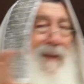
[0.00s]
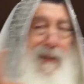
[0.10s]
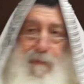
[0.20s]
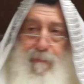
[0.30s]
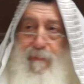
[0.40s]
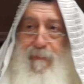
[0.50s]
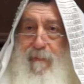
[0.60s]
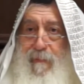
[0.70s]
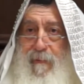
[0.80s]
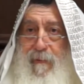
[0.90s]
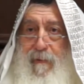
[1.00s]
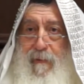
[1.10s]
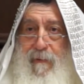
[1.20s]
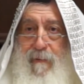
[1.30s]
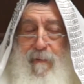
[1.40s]
him
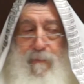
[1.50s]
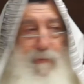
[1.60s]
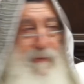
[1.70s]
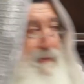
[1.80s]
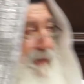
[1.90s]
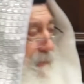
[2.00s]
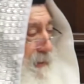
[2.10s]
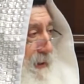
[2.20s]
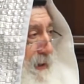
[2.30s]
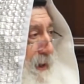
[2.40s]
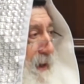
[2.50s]
to this rabbi,